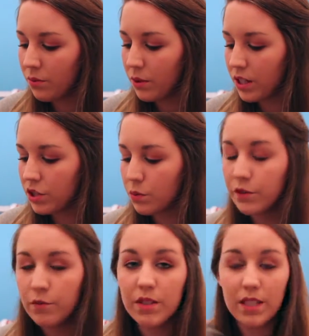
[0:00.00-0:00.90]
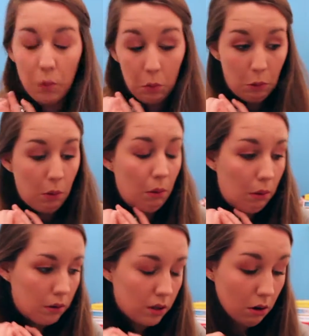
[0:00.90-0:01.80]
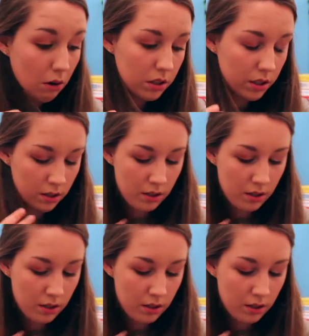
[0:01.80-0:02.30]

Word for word: which was from, oh God,